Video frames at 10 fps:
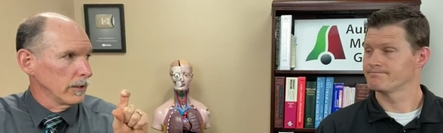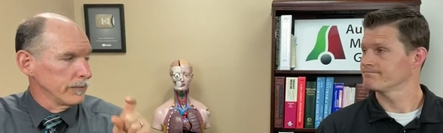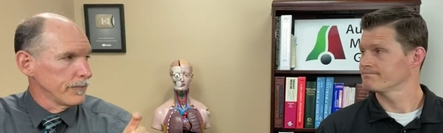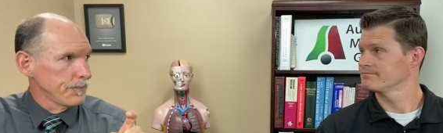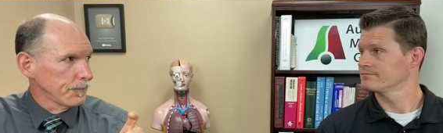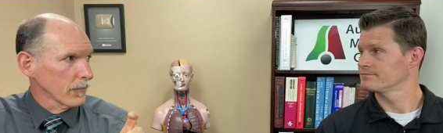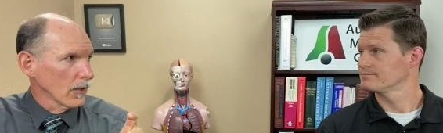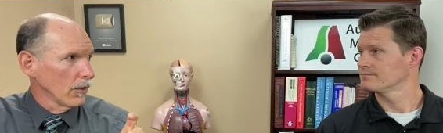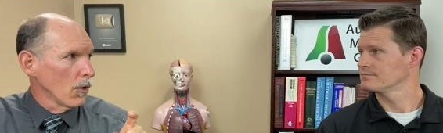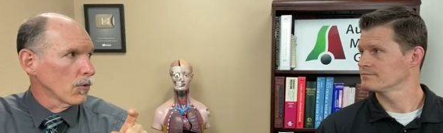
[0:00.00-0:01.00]
Speaker 1: the
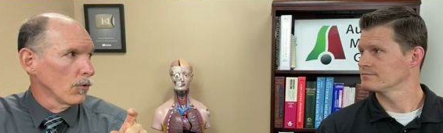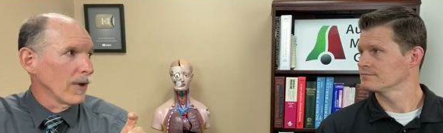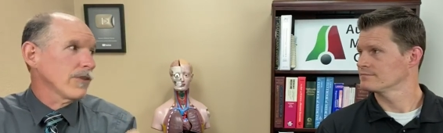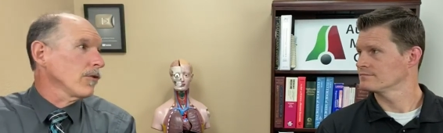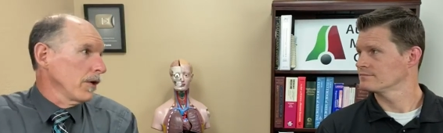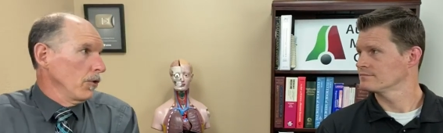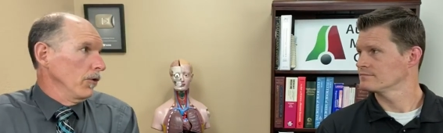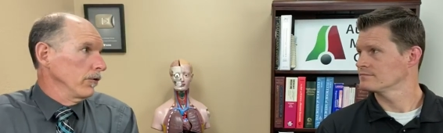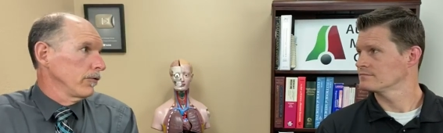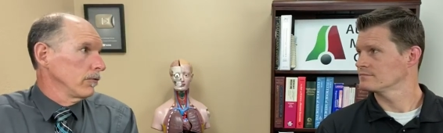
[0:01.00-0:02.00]
local restaurant
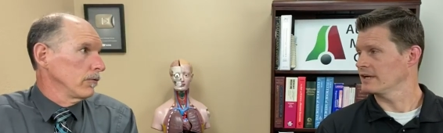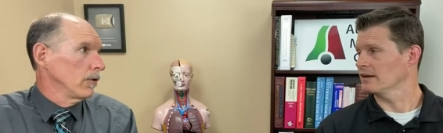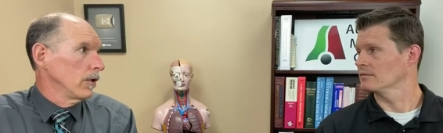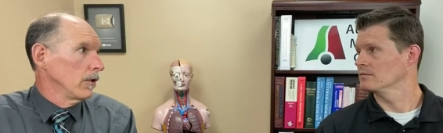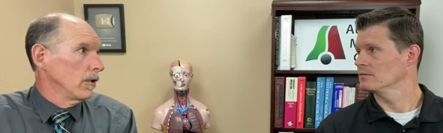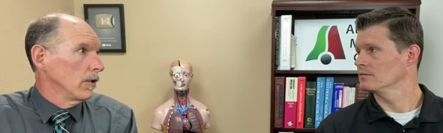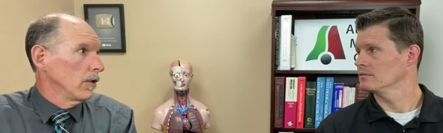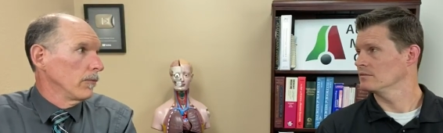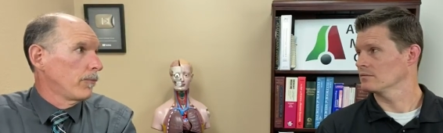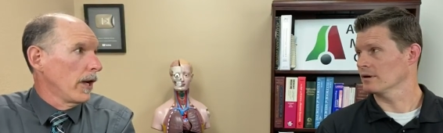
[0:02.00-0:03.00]
owners. Yeah.
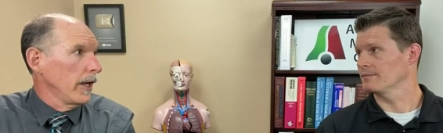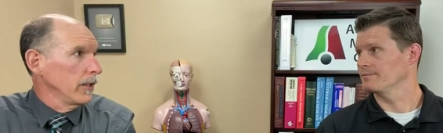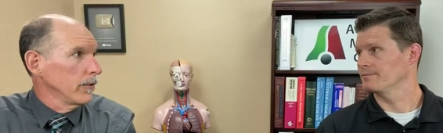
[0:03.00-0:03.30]
By